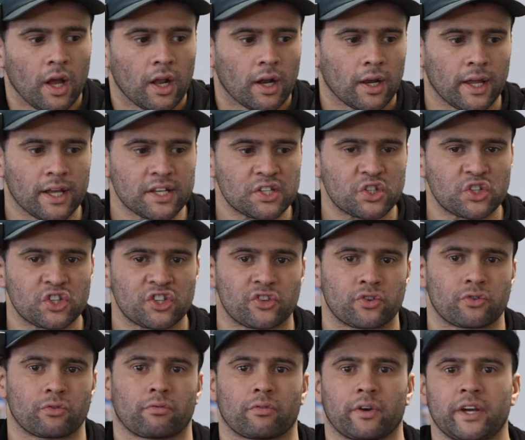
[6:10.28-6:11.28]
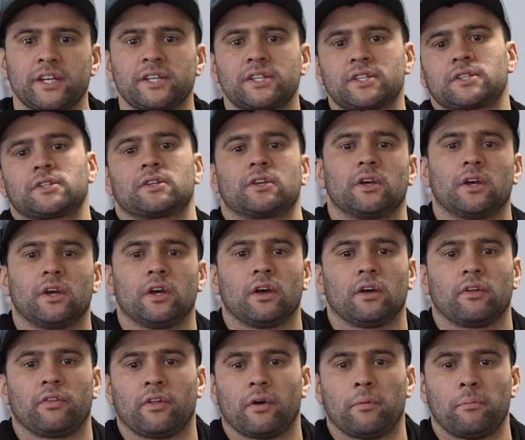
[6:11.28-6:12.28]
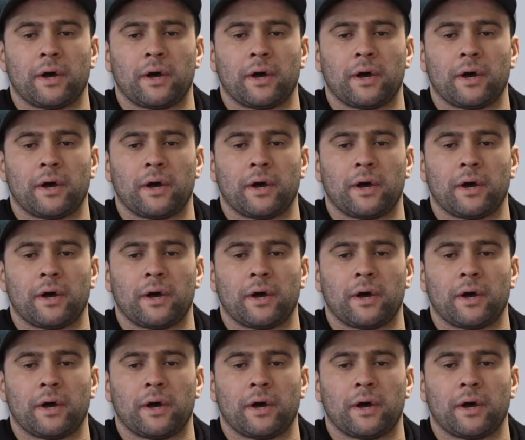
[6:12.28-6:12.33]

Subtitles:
let's stress the